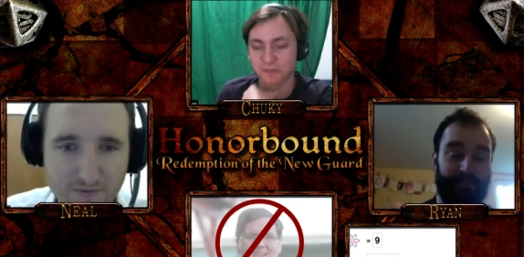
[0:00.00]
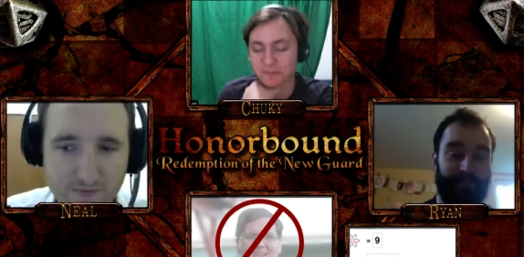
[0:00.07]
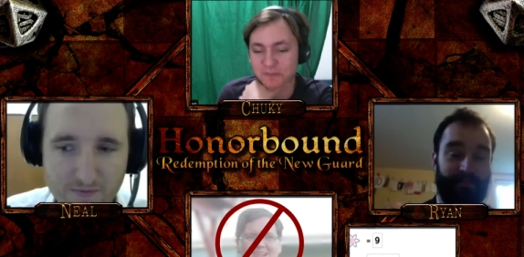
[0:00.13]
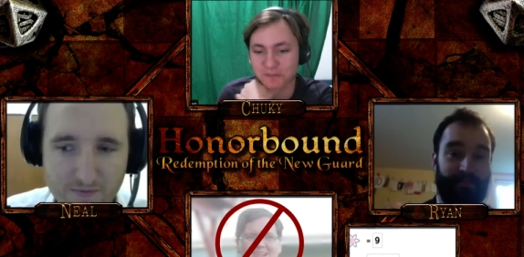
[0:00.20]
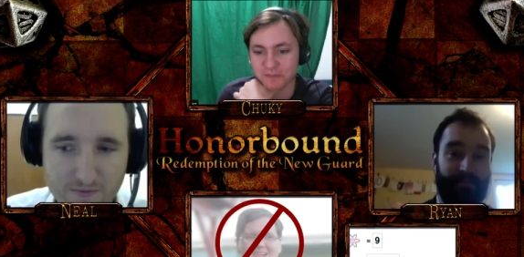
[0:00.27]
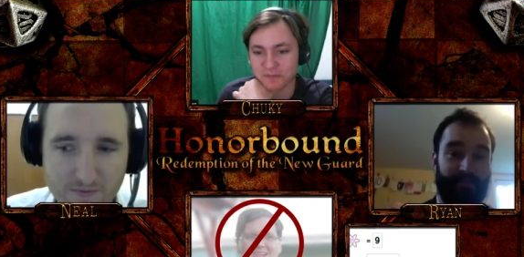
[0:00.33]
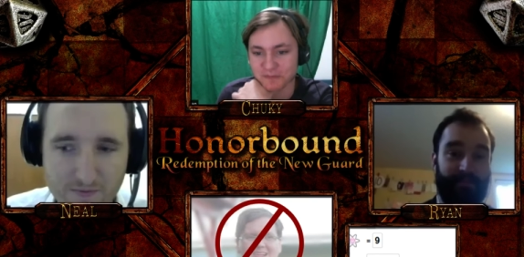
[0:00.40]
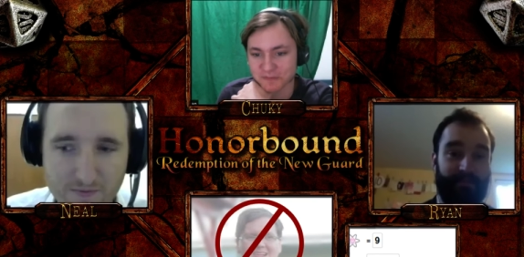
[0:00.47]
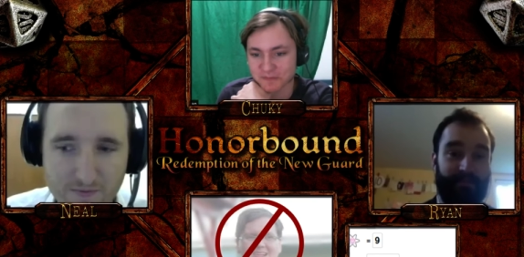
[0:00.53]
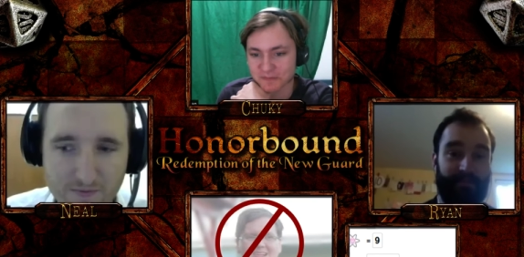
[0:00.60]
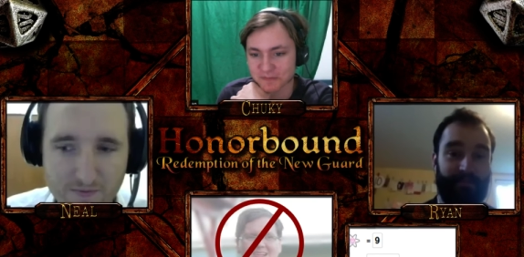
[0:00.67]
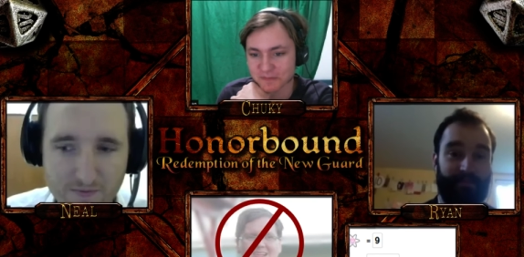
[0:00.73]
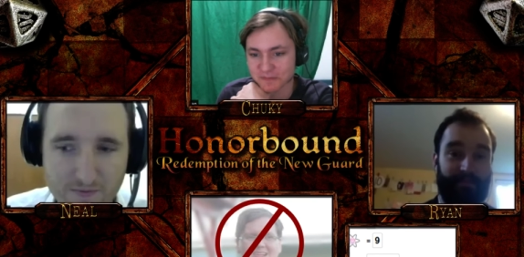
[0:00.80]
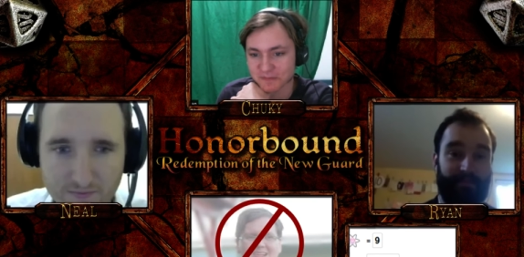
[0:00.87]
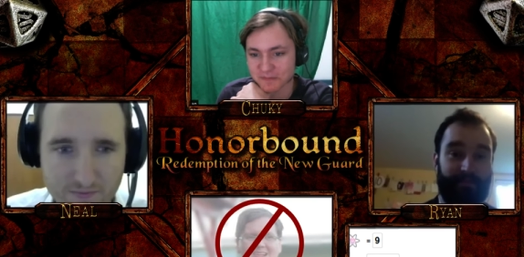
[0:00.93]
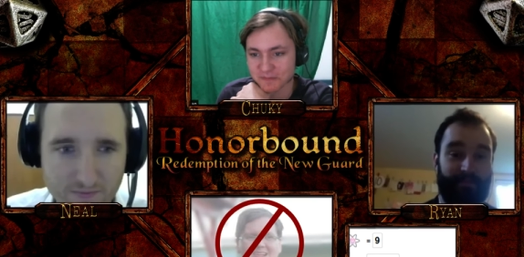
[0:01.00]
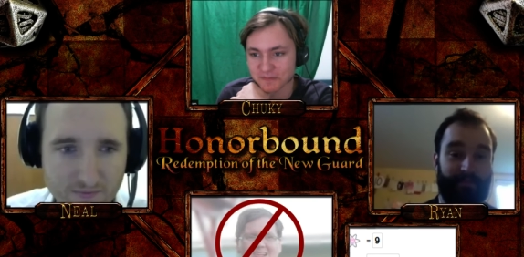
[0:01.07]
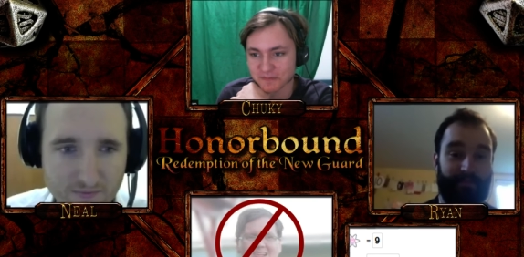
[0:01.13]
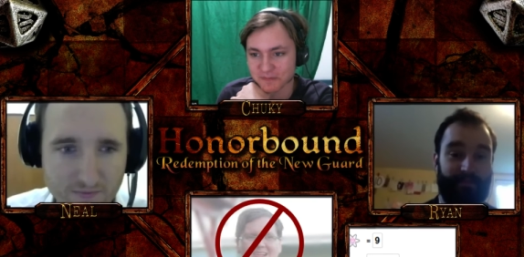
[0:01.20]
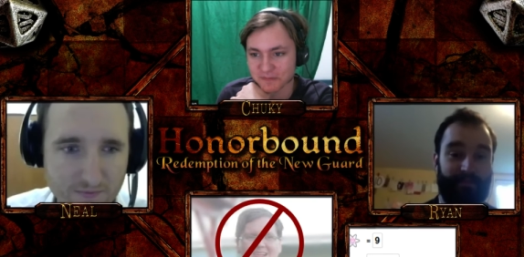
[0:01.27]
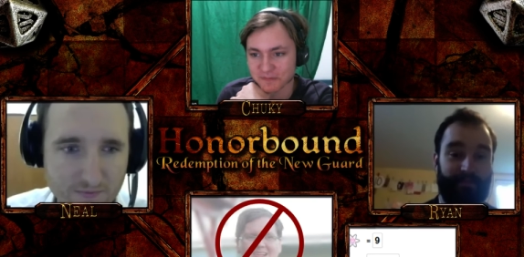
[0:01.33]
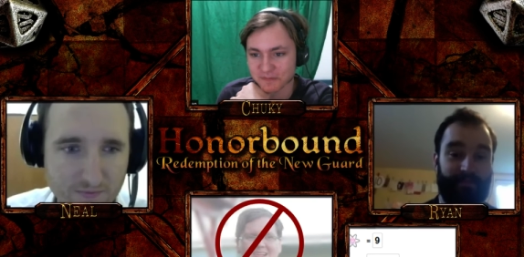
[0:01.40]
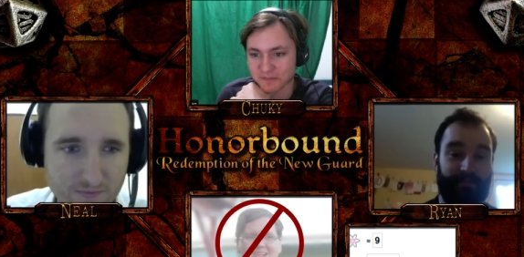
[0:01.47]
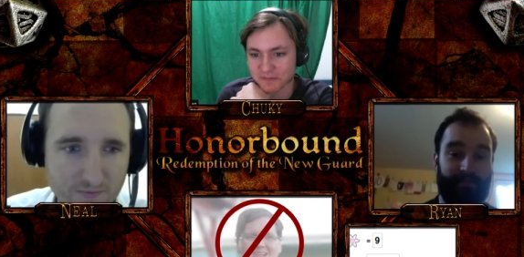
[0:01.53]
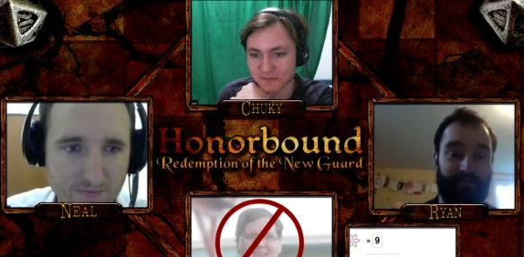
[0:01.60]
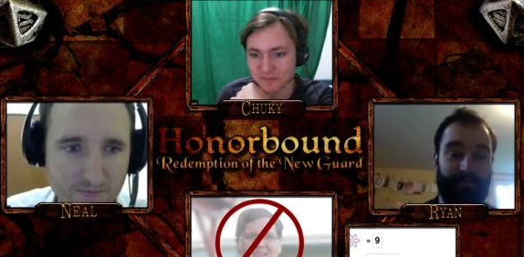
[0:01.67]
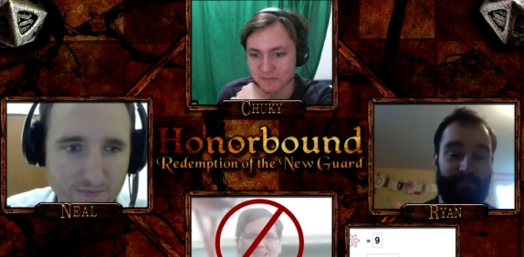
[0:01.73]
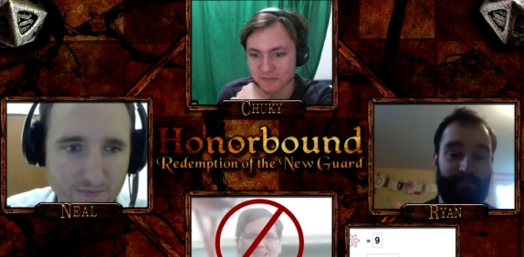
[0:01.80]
[no speech]